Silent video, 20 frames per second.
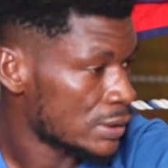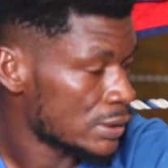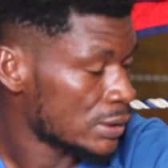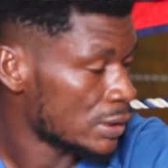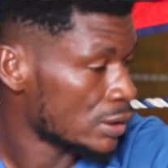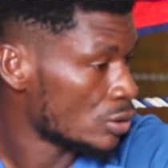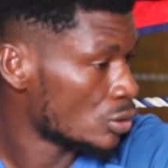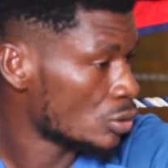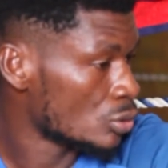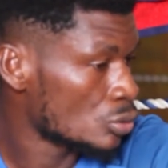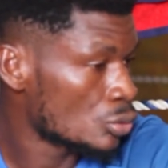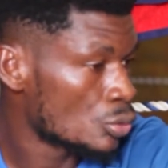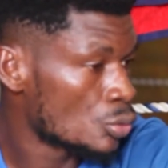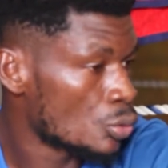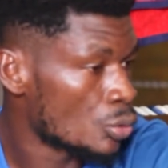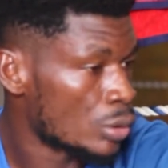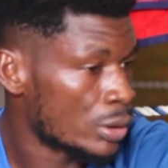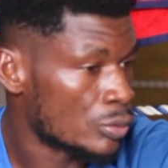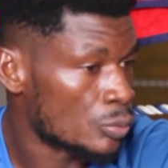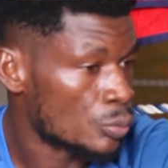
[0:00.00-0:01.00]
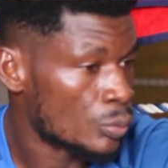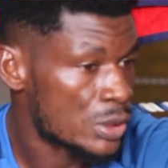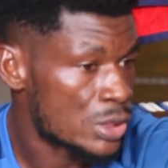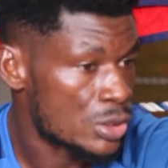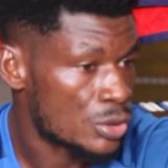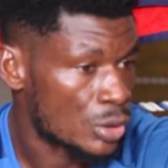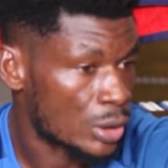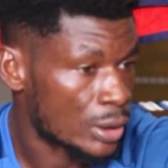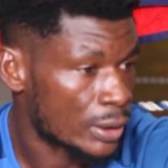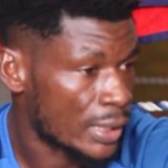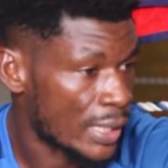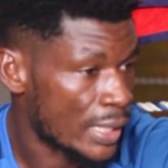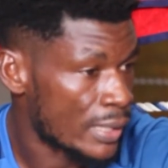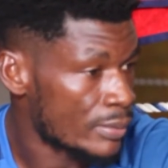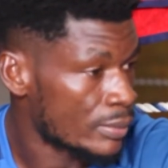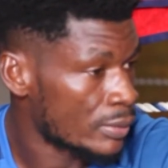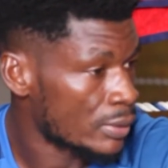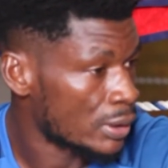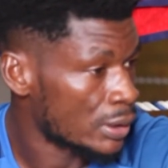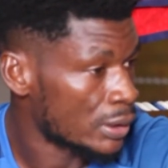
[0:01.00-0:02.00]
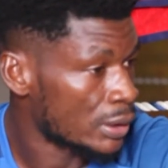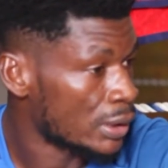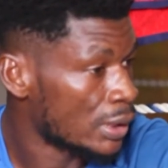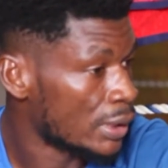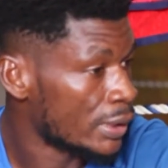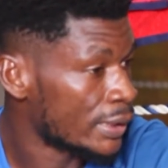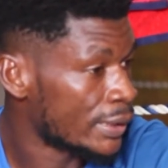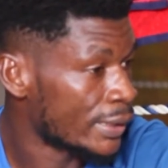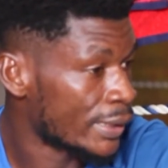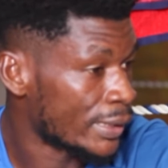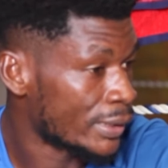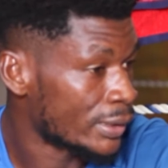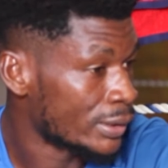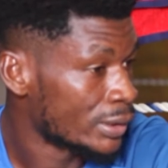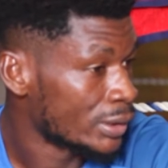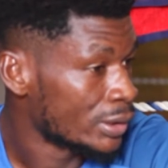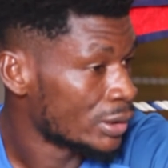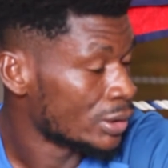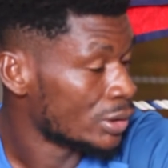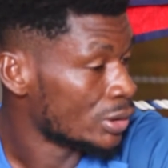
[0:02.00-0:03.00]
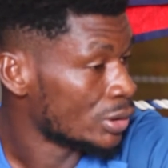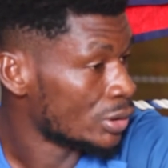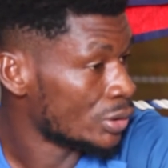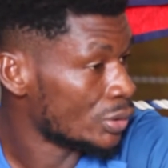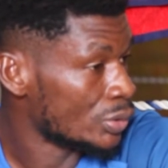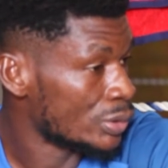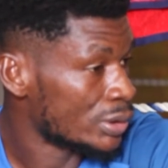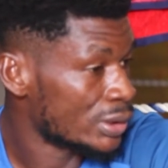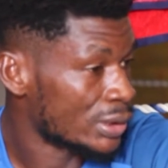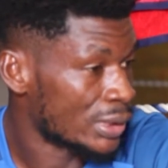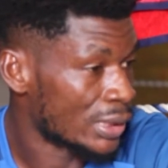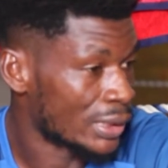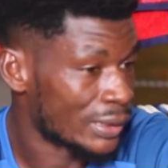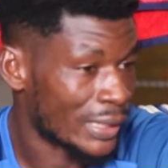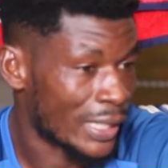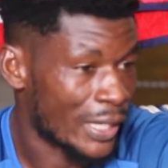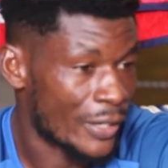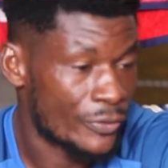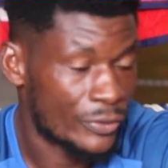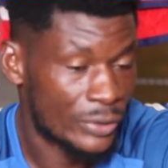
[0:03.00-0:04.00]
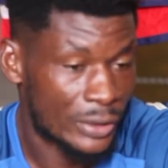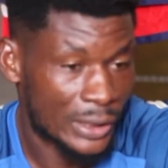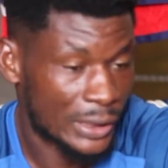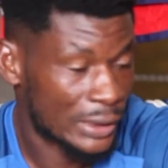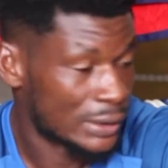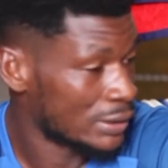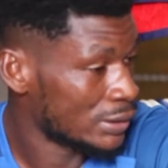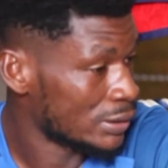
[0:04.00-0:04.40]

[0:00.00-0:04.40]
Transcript: then don't go and waste your time and then later you say that i regret